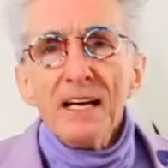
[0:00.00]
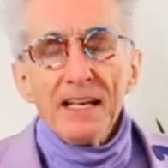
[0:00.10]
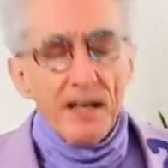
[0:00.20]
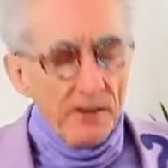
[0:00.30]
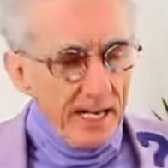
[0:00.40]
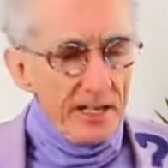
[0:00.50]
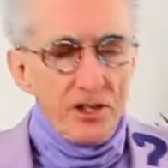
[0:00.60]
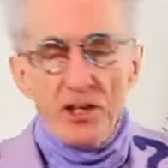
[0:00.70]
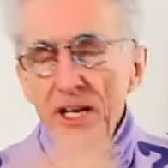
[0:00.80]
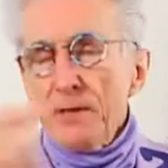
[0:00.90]
you know, and
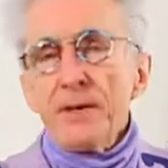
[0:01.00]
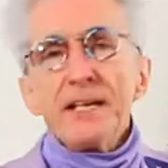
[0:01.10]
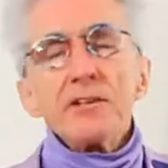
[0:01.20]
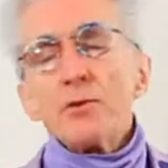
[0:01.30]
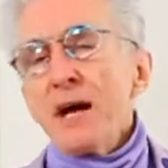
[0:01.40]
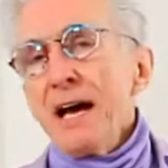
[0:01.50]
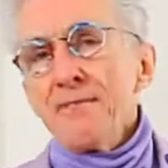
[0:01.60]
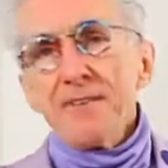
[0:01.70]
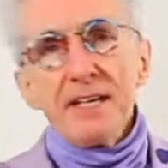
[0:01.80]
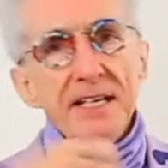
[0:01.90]
generate
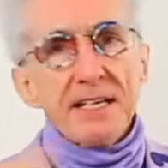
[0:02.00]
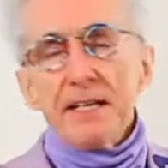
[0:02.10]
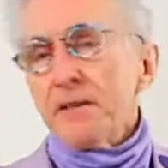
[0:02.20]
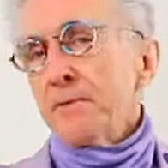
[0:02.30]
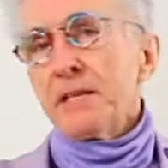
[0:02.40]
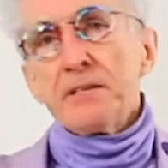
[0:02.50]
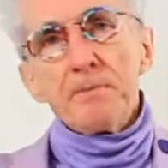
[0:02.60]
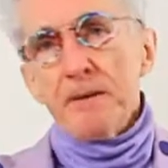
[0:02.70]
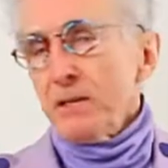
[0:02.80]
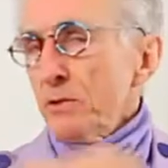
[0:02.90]
traffic, you know,
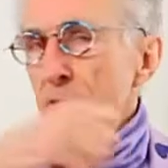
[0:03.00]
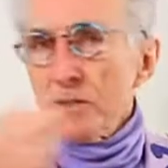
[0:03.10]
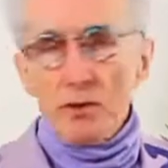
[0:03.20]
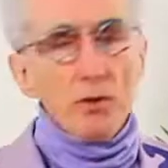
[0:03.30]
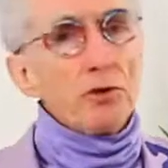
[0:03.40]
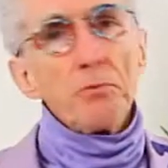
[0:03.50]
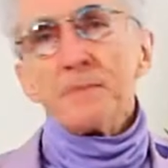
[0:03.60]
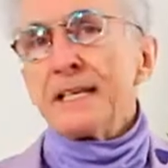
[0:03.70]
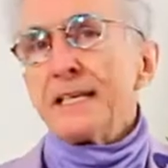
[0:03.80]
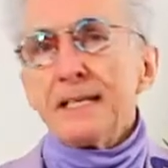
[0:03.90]
just by using social
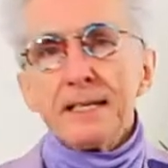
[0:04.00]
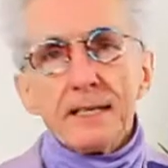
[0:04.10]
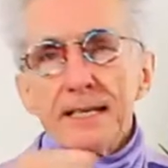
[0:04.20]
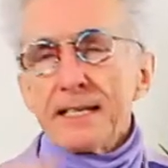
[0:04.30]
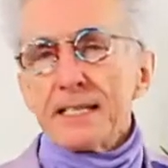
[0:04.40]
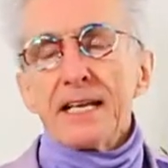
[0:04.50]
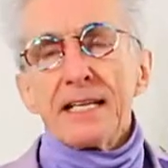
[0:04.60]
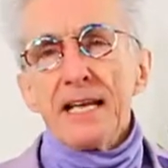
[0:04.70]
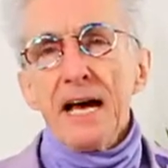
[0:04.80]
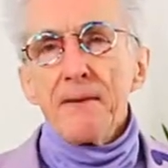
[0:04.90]
media and things
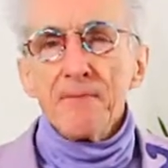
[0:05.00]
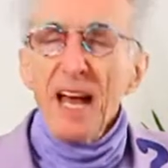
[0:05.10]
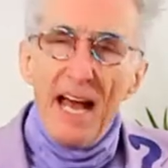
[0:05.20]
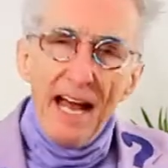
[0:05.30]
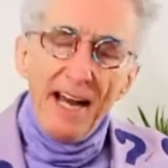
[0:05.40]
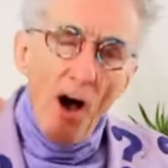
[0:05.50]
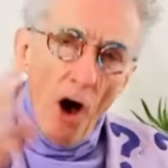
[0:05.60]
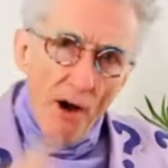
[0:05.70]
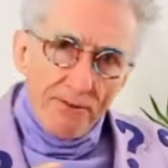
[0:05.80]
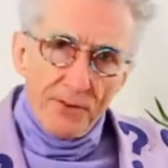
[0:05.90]
like that, and
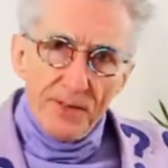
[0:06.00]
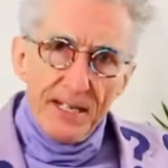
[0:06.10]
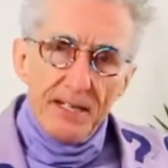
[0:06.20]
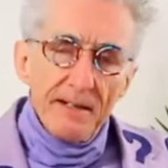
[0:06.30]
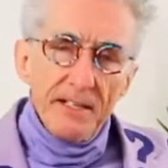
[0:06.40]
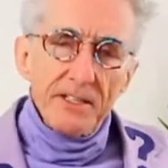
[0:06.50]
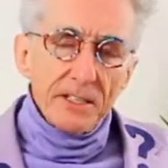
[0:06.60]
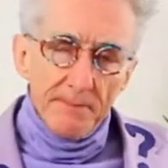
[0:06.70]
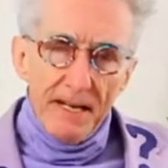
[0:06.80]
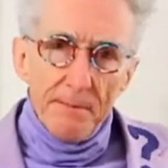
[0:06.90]
offering,
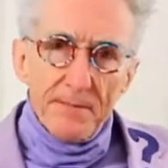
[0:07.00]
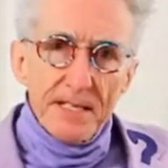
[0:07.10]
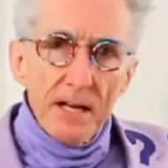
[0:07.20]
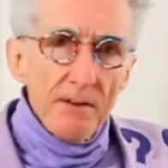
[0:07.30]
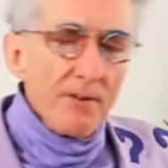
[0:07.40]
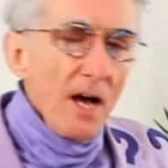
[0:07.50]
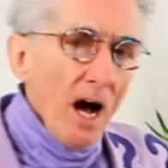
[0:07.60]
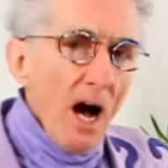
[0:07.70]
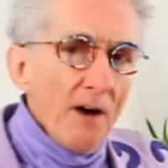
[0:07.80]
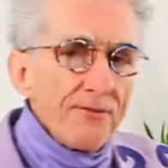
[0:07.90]
just by himself,
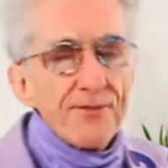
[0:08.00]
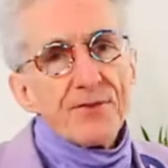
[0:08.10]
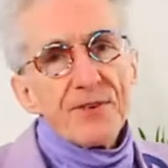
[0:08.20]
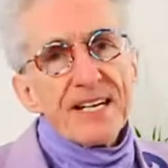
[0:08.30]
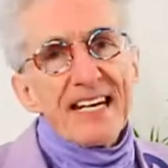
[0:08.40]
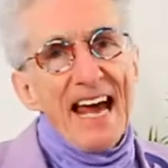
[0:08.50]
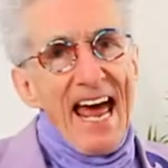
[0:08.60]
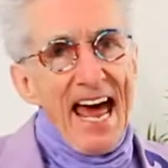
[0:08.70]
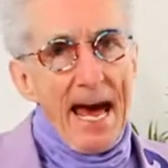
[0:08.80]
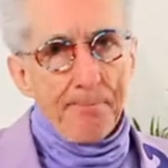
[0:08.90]
a free
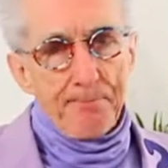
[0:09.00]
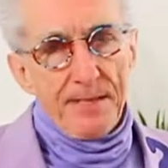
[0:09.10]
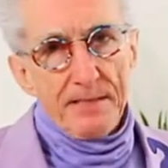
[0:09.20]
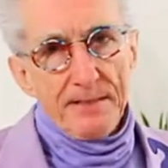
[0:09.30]
app.